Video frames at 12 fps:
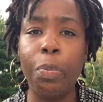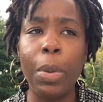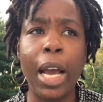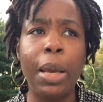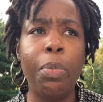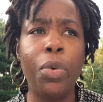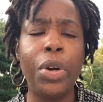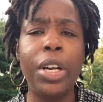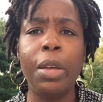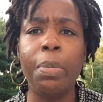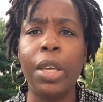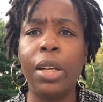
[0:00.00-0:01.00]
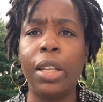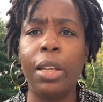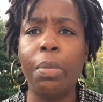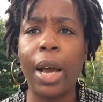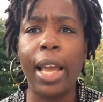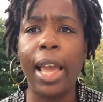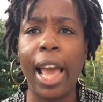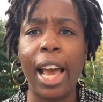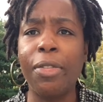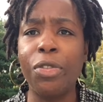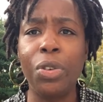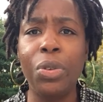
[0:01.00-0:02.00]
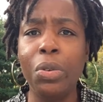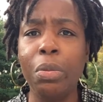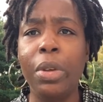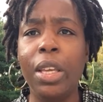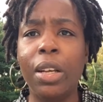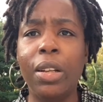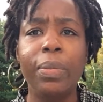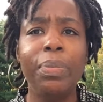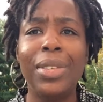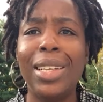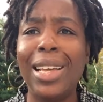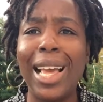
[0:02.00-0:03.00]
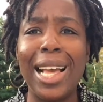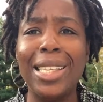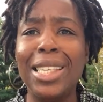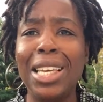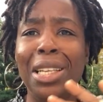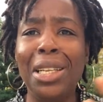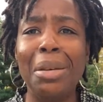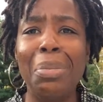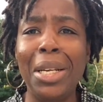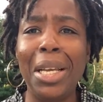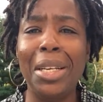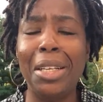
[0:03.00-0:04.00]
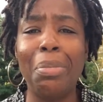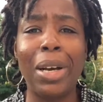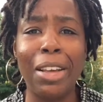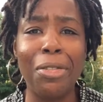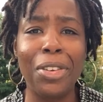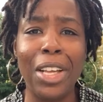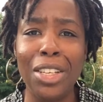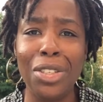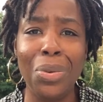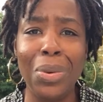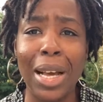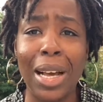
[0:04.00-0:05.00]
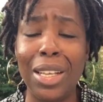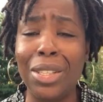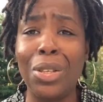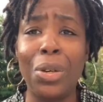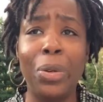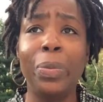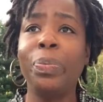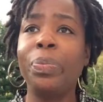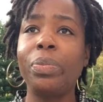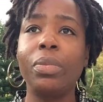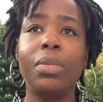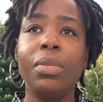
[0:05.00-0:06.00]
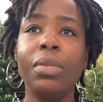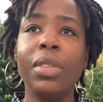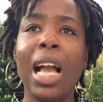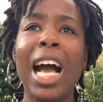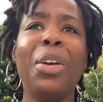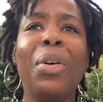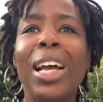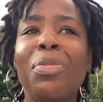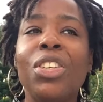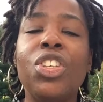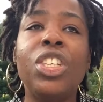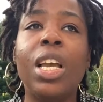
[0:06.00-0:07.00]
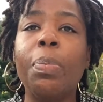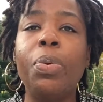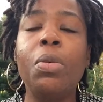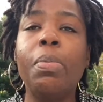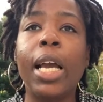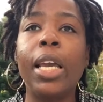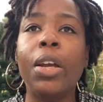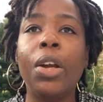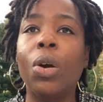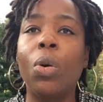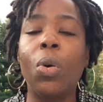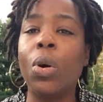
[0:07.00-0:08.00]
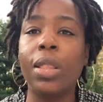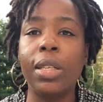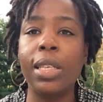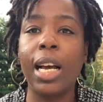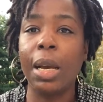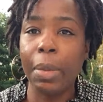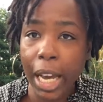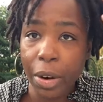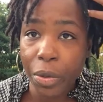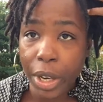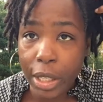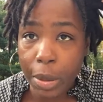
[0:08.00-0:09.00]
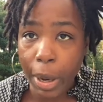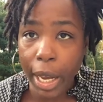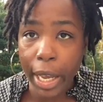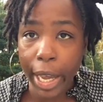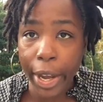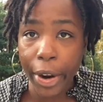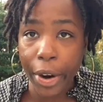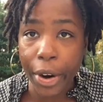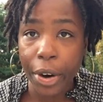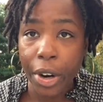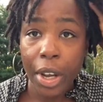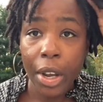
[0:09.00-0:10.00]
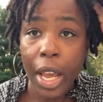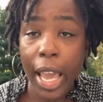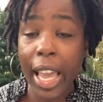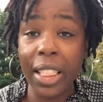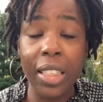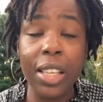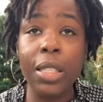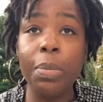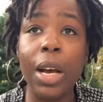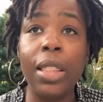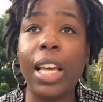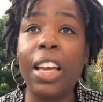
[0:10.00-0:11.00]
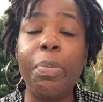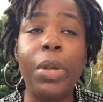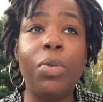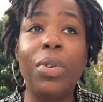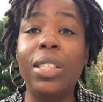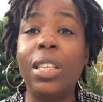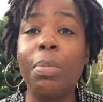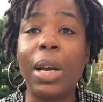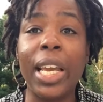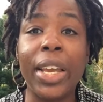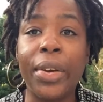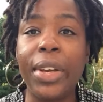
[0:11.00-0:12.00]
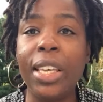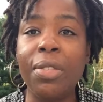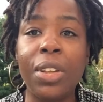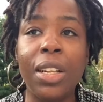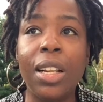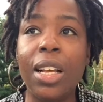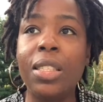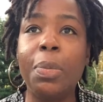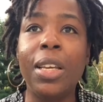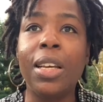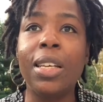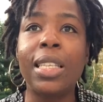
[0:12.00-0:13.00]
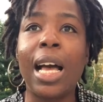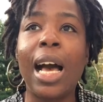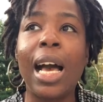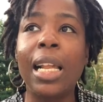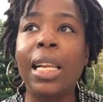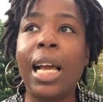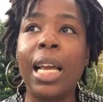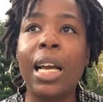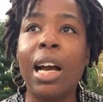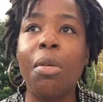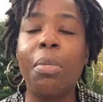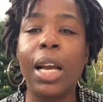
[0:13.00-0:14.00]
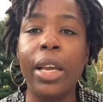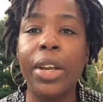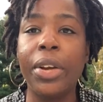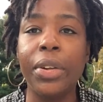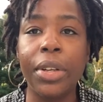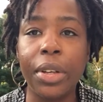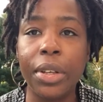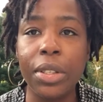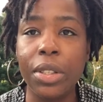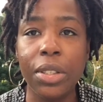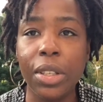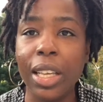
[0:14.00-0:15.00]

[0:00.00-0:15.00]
my morning meal and my afternoon meal has eliminated my flakes, you guys. So I don't have to shampoo my hair all the time. I rinse my hair, and this month I've been rinsing my hair even less because I like how my hair looks.